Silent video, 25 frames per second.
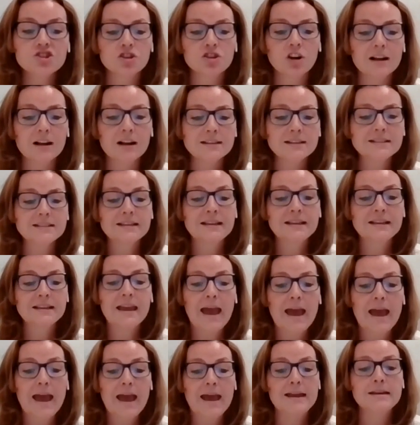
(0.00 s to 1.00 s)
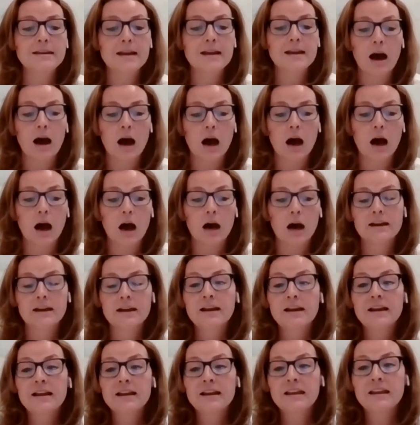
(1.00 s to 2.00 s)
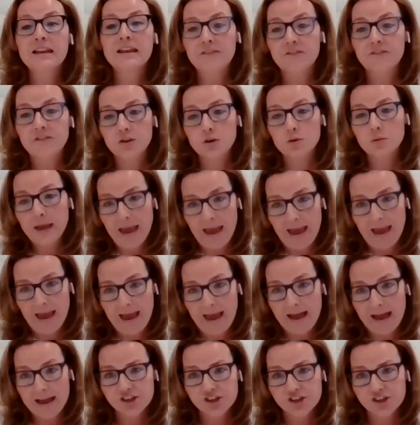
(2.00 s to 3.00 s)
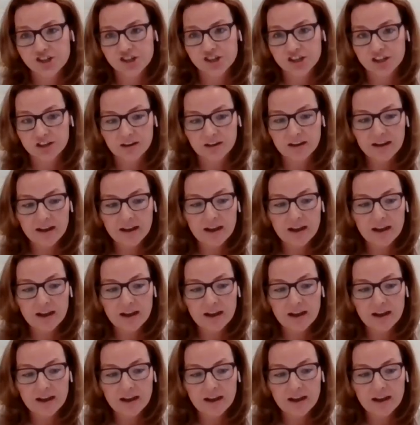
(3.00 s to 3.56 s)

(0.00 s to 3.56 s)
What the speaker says: The trust cannot give you cash,